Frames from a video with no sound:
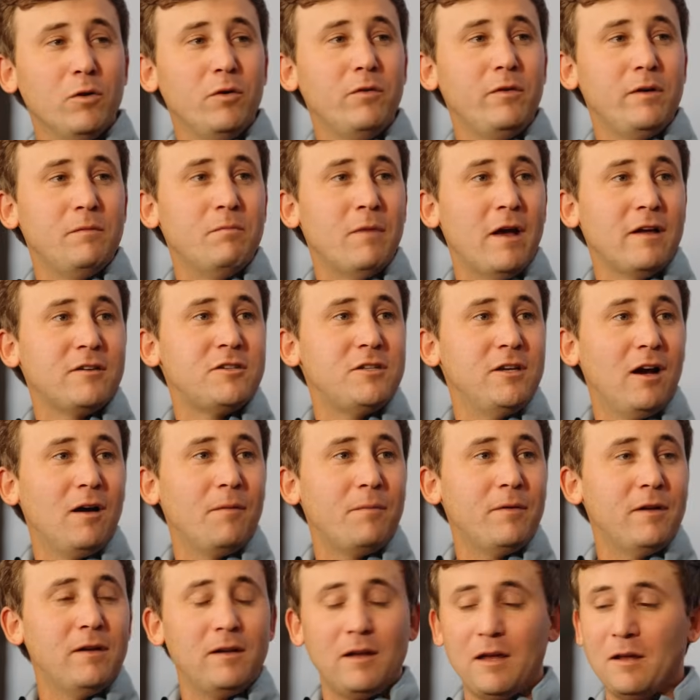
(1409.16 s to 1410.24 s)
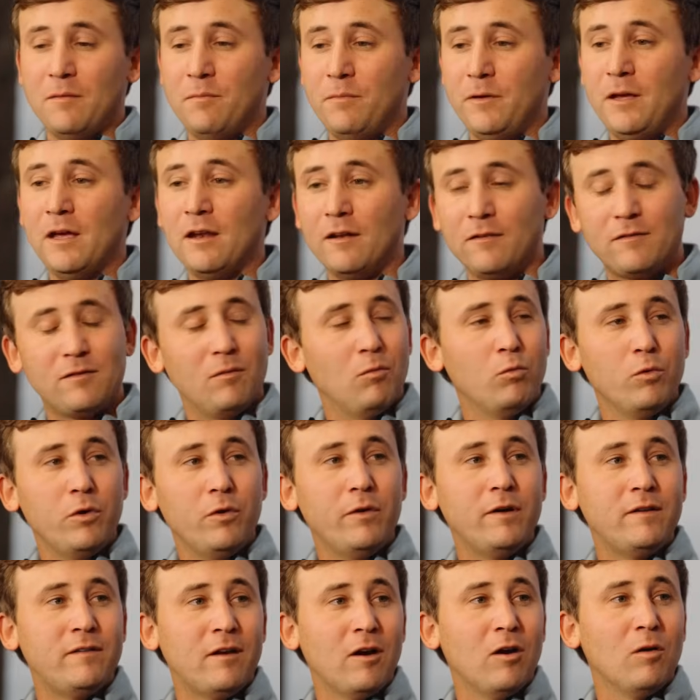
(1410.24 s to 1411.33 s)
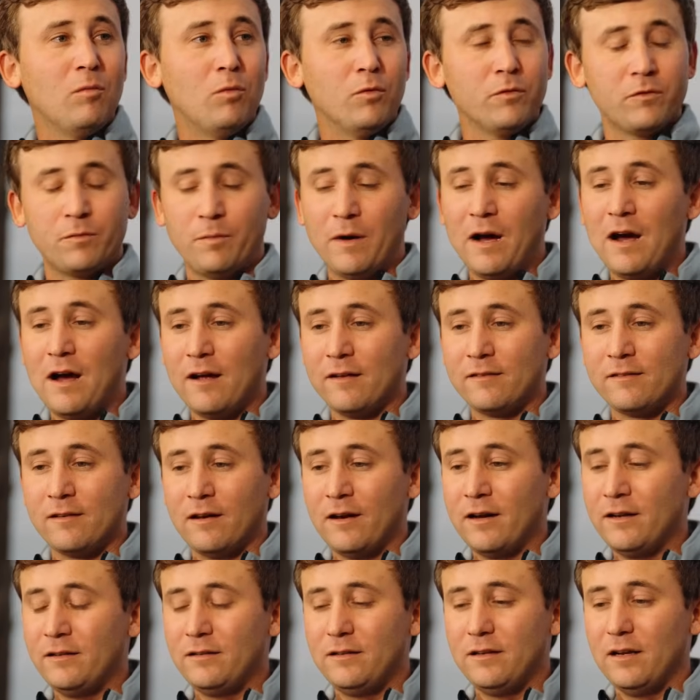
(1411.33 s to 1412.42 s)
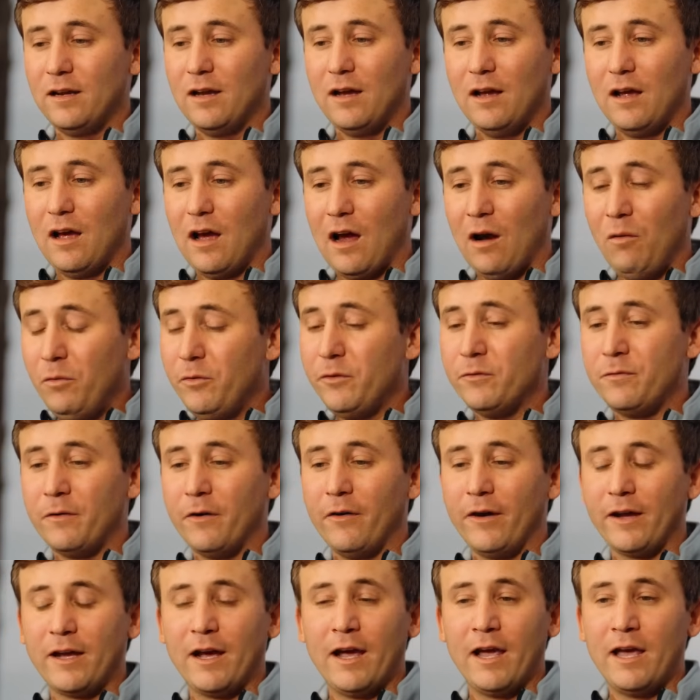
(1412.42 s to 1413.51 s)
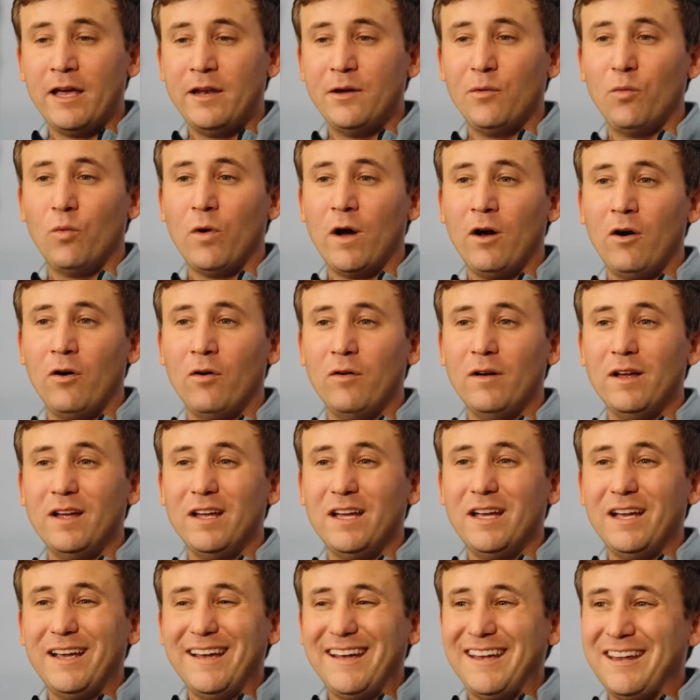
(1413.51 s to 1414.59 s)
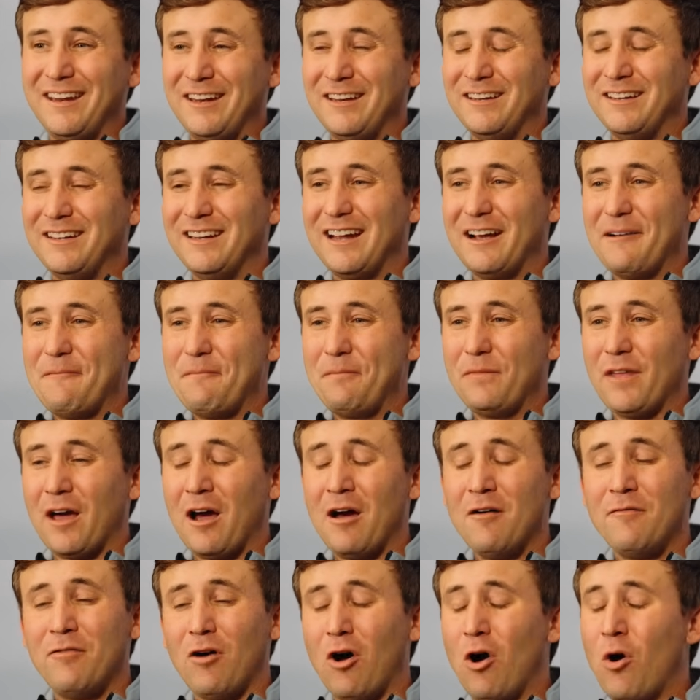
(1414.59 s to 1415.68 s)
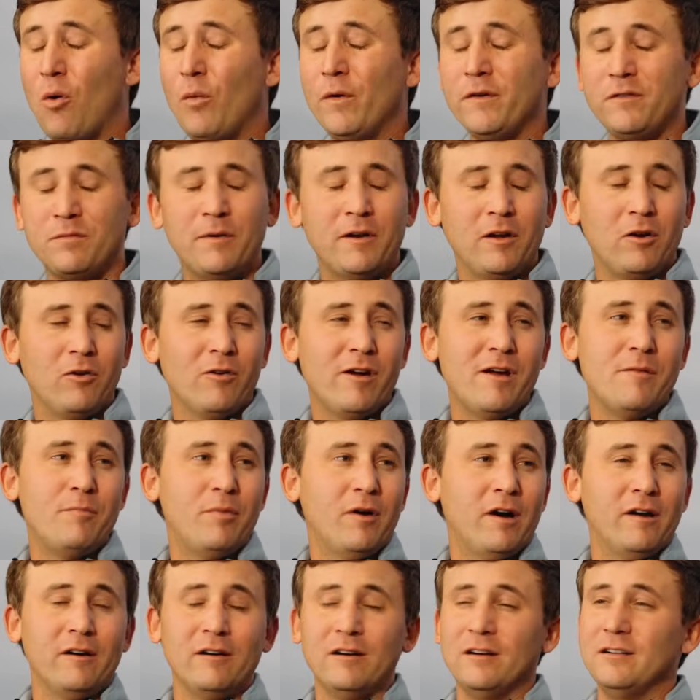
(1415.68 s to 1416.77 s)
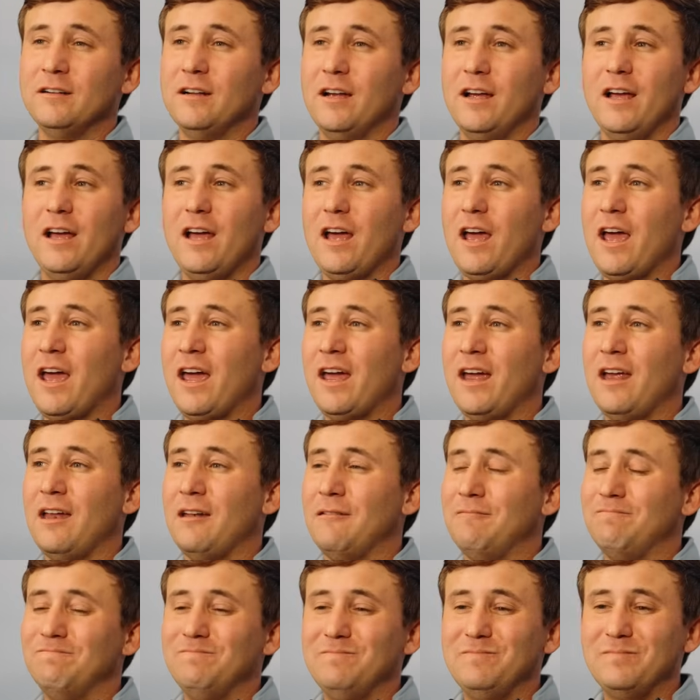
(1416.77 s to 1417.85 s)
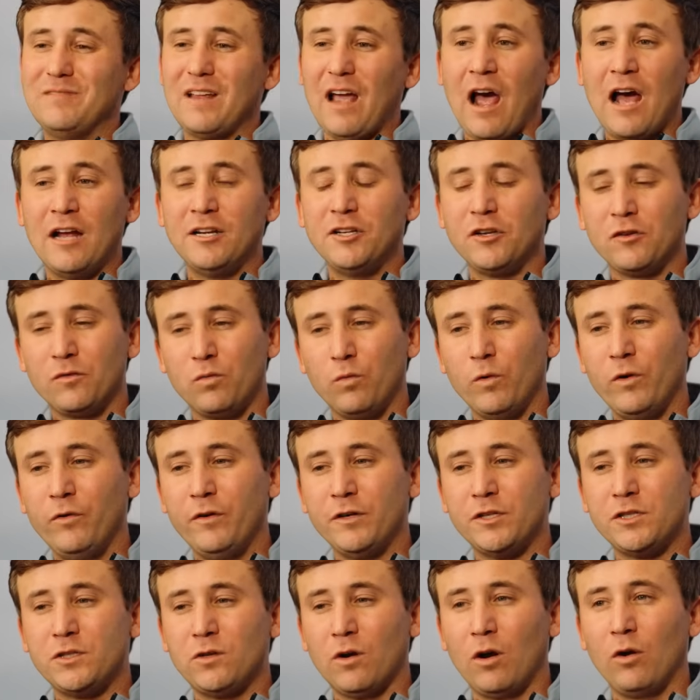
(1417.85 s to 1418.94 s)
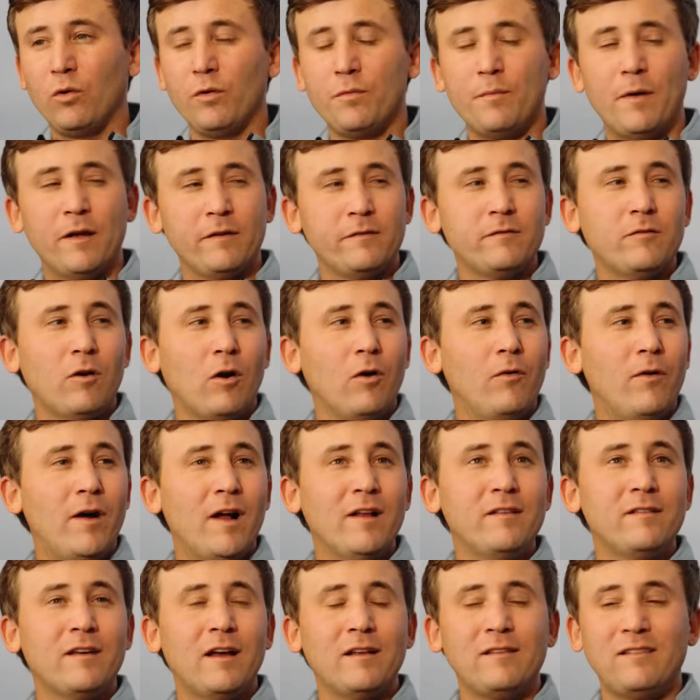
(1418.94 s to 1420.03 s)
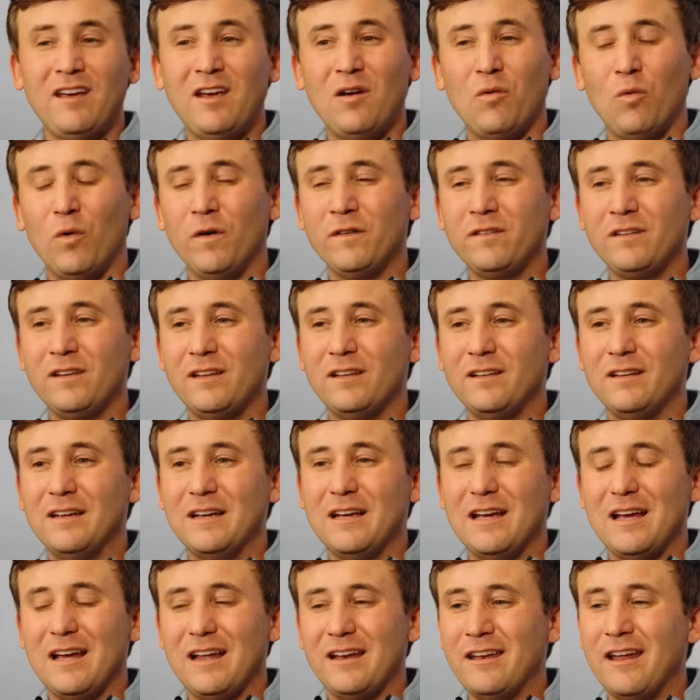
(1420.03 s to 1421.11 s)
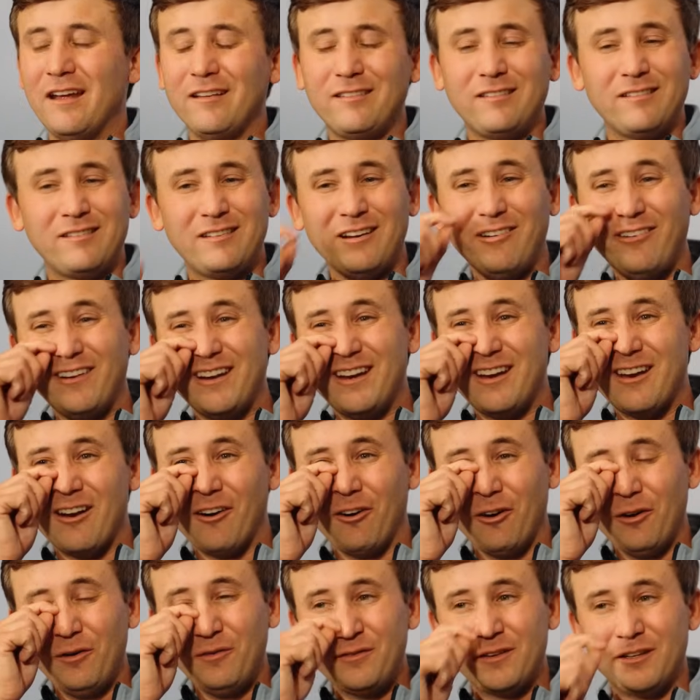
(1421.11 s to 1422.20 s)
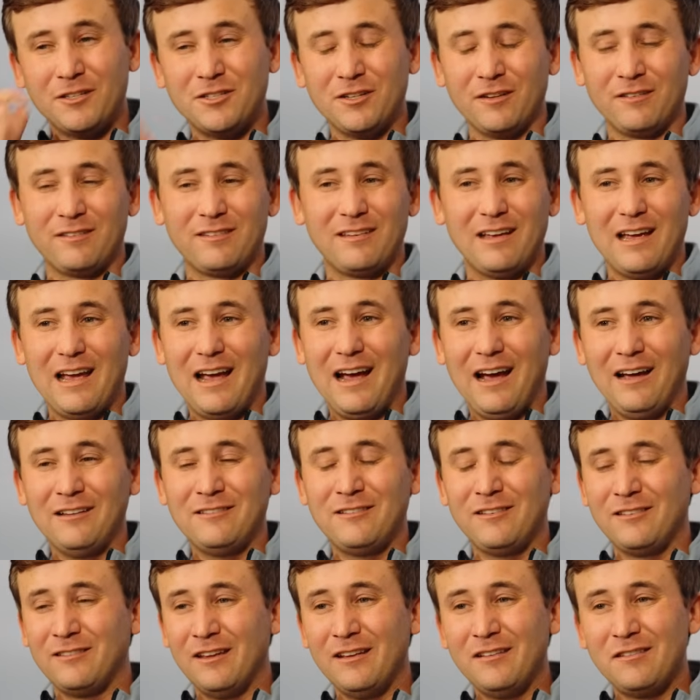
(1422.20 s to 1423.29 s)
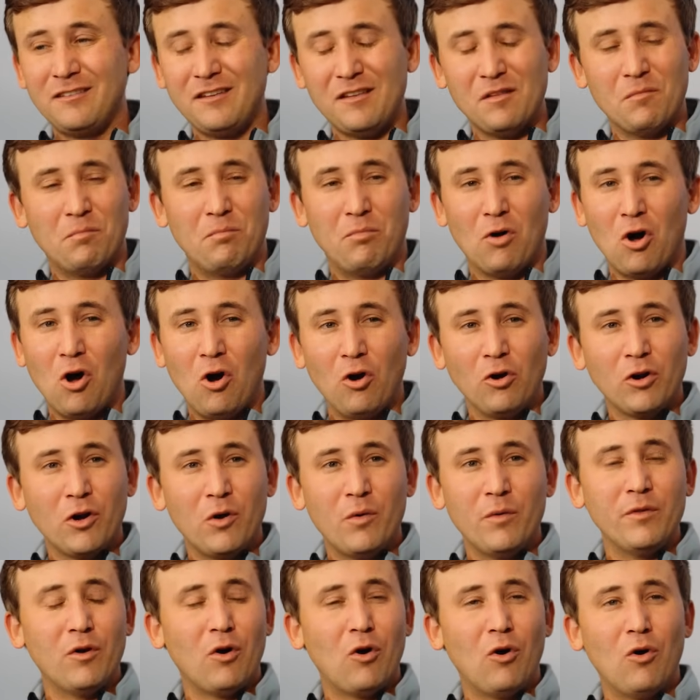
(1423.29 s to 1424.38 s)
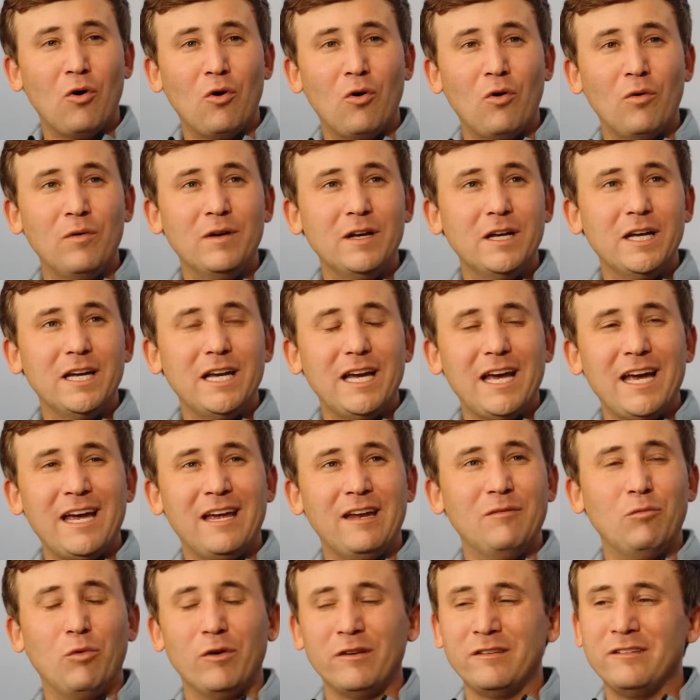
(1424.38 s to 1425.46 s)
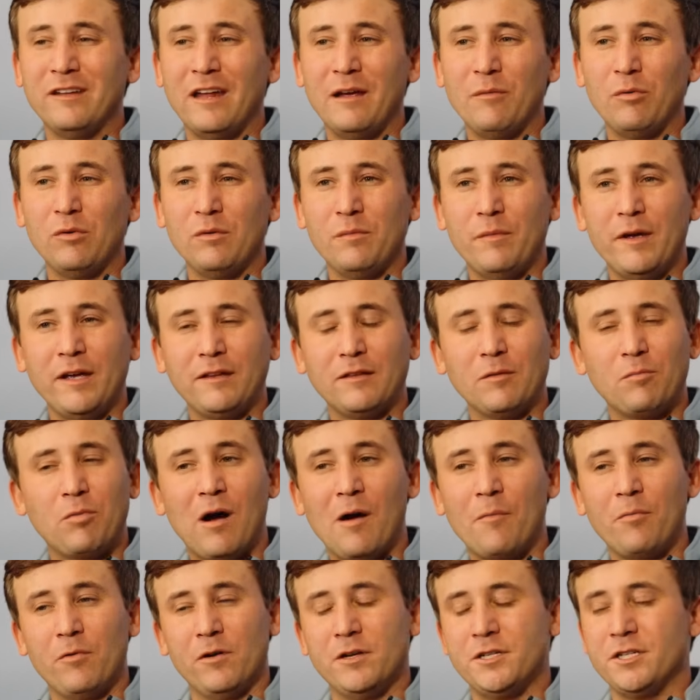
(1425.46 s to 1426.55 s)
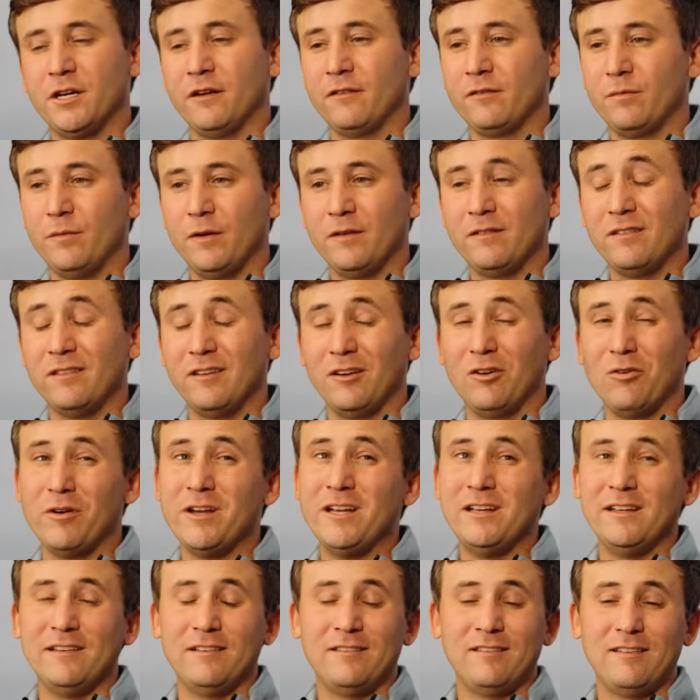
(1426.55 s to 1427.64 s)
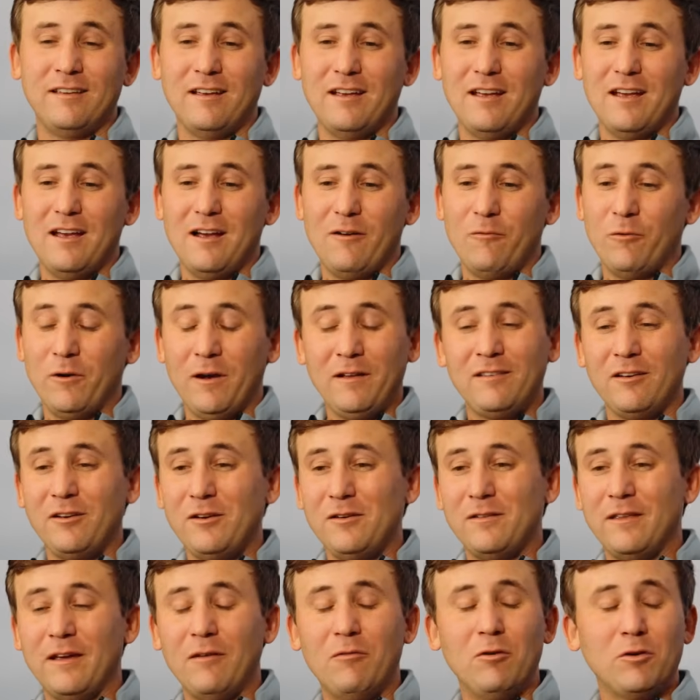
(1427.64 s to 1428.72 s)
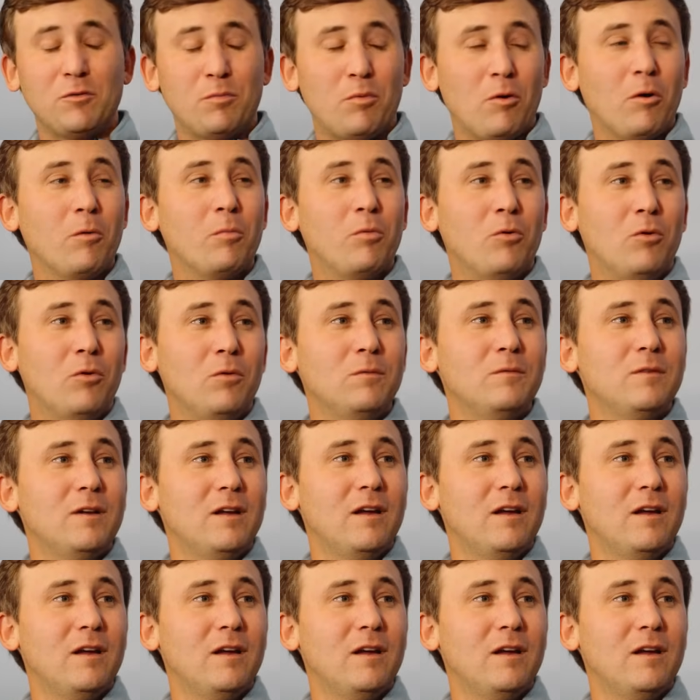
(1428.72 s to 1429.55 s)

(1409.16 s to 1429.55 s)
really mess you up and, and, get in some really terrible spots. I yeah. I really felt like I hit it well, and I've always been a great putter, and I just really struggled with my start lines that day. It wasn't necessarily nerves. It just just didn't see the ball go in the hole and wasn't able to make the proper adjustments. And the greens, when I tell you they looked purple,